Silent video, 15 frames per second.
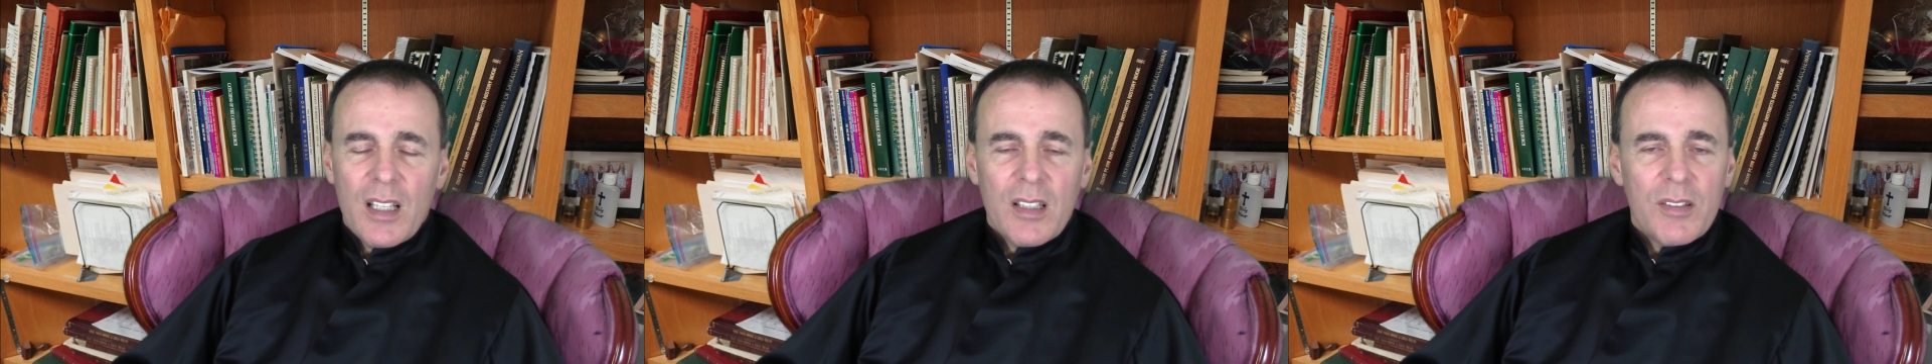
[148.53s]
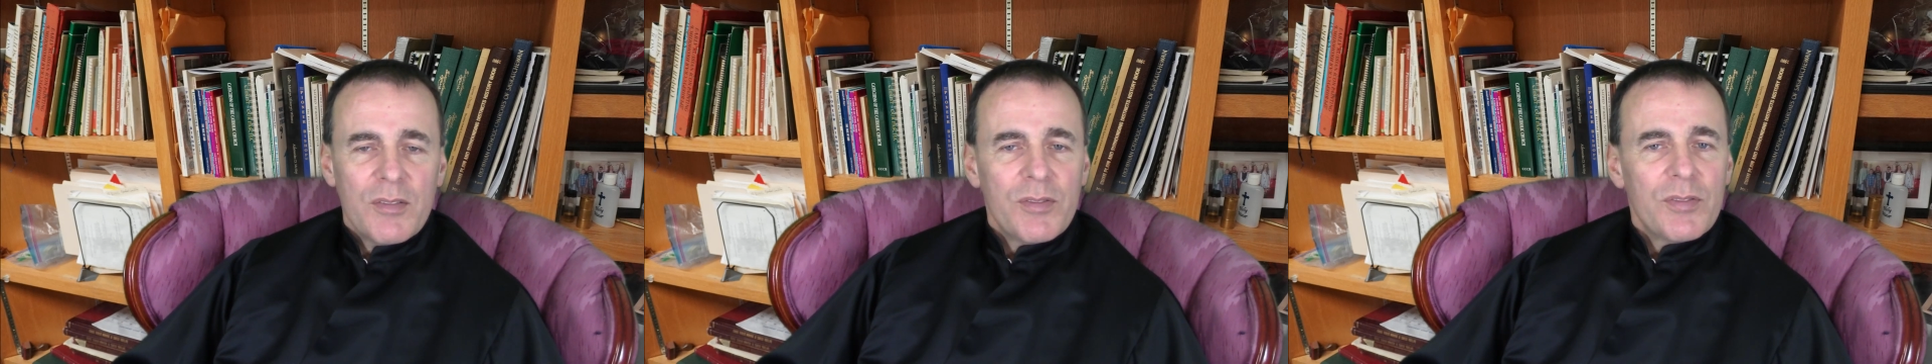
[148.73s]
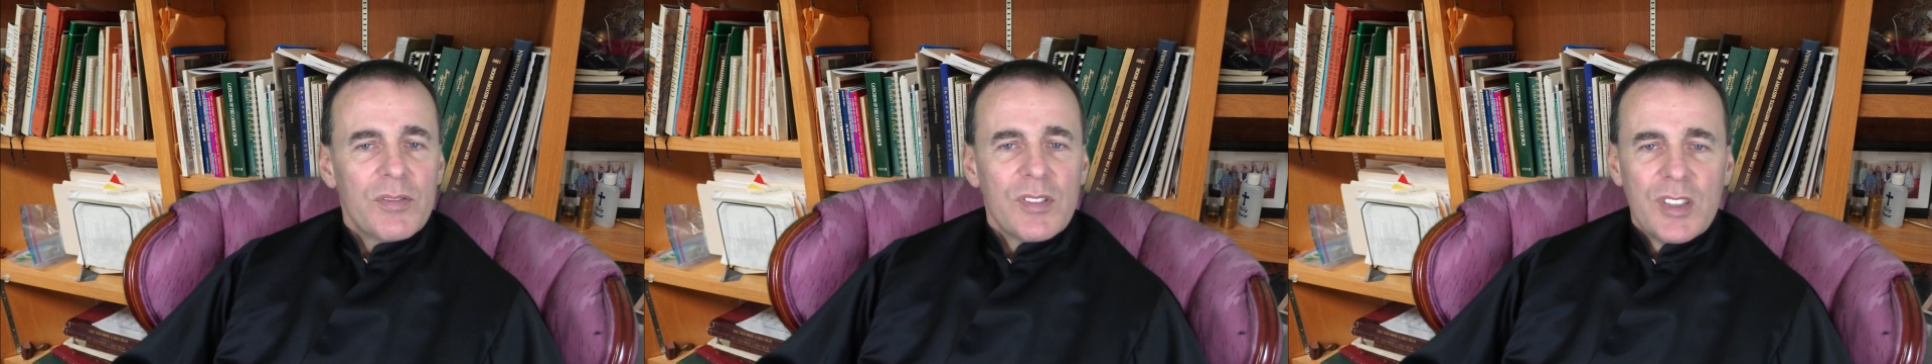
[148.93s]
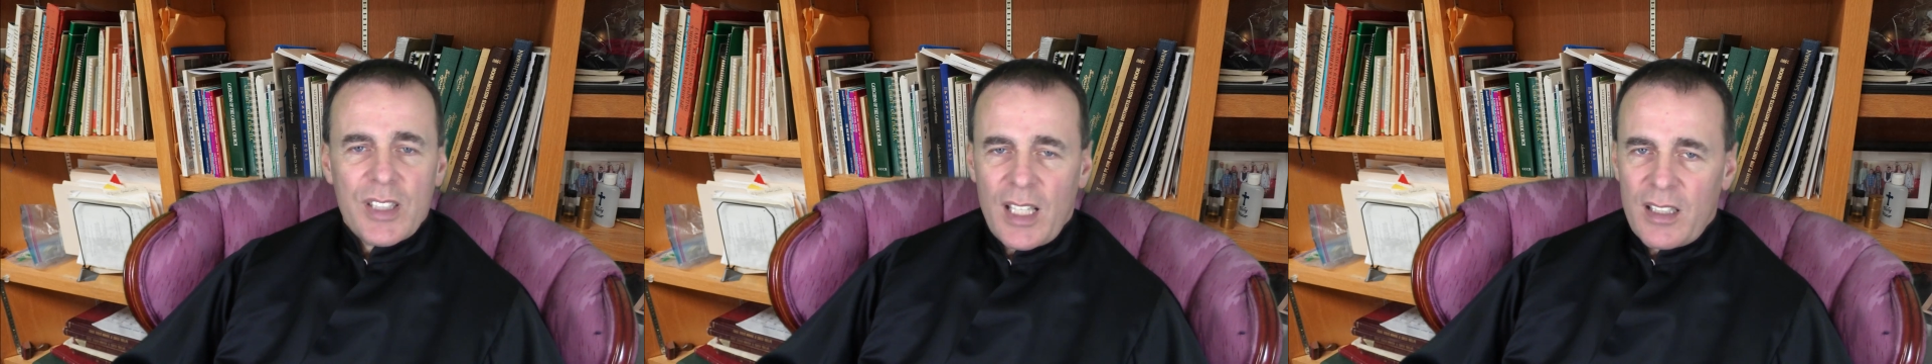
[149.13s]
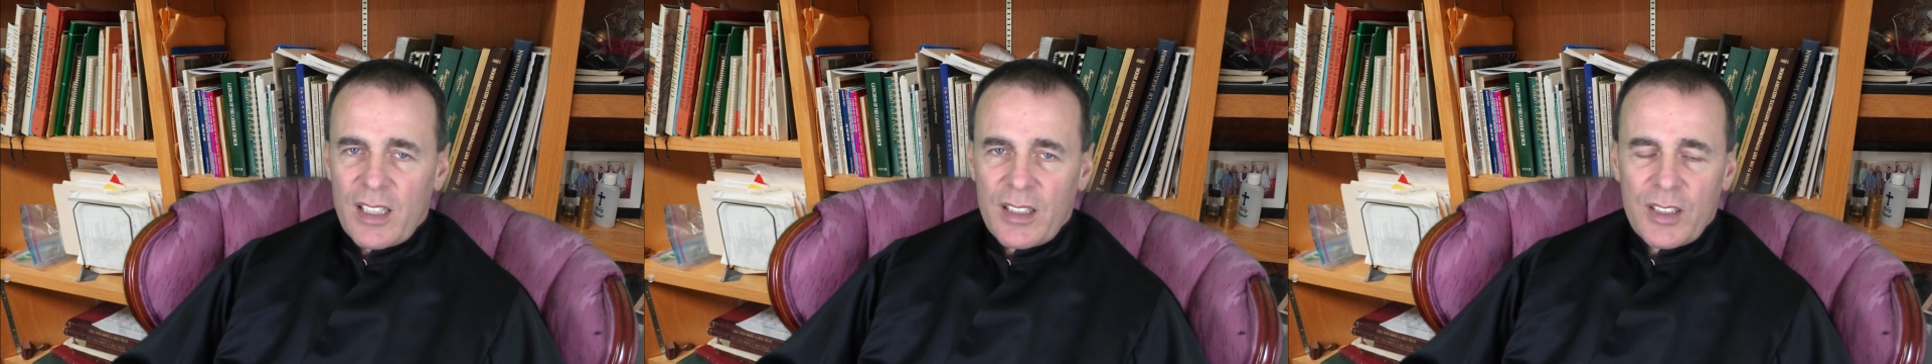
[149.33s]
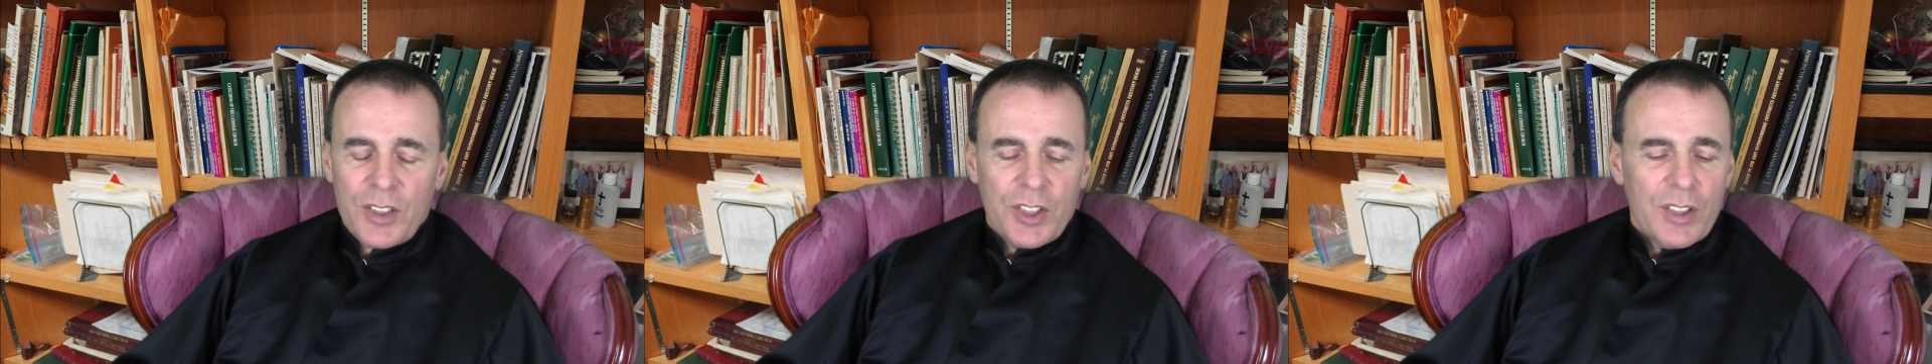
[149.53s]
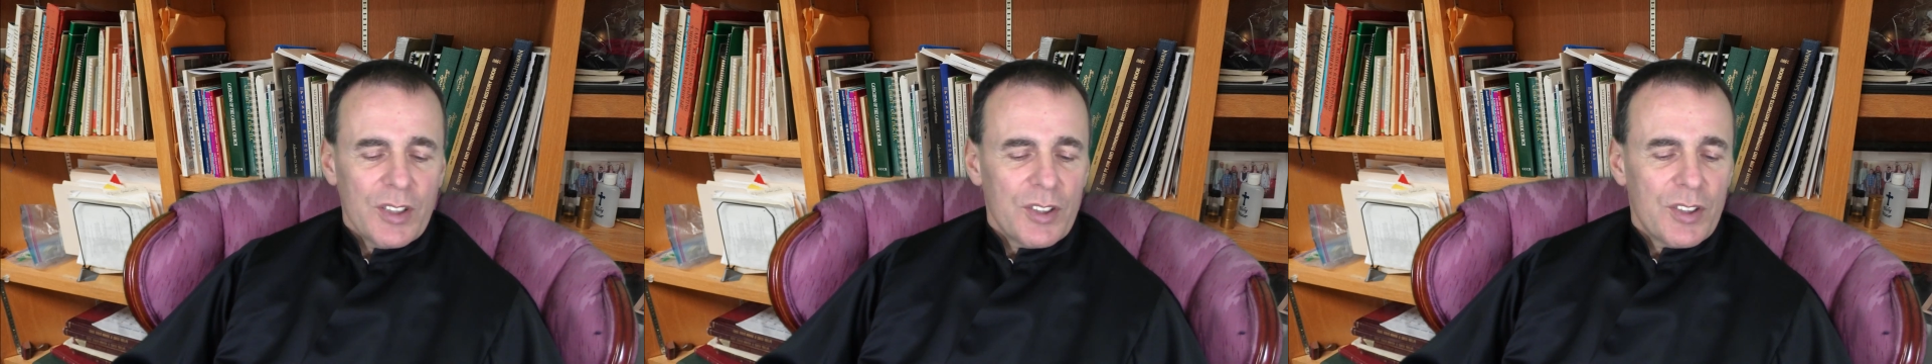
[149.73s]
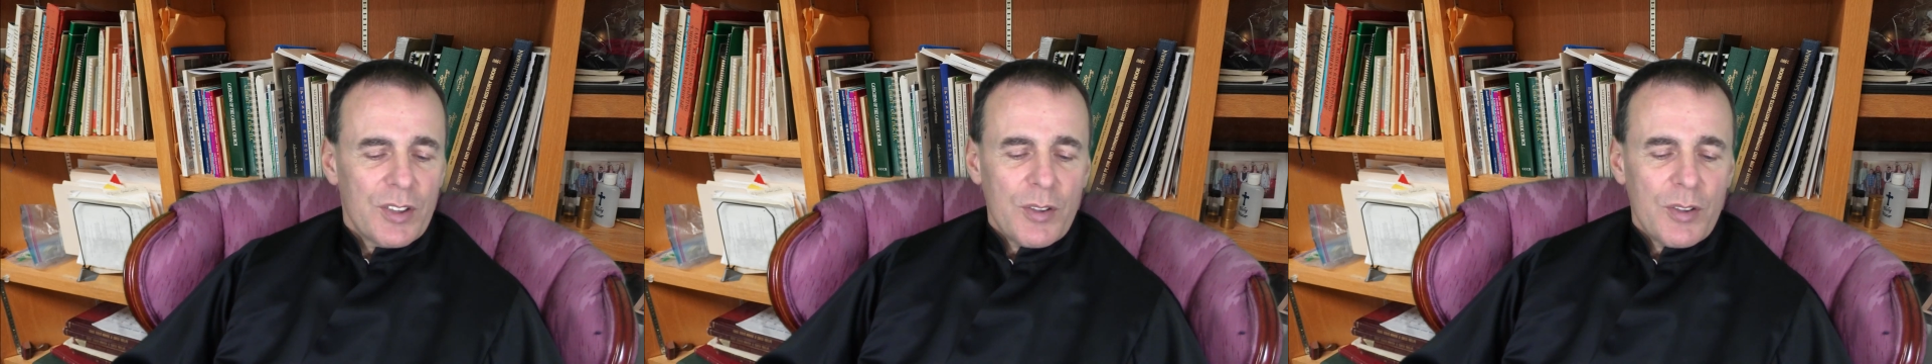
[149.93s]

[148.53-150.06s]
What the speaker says: of selling the church.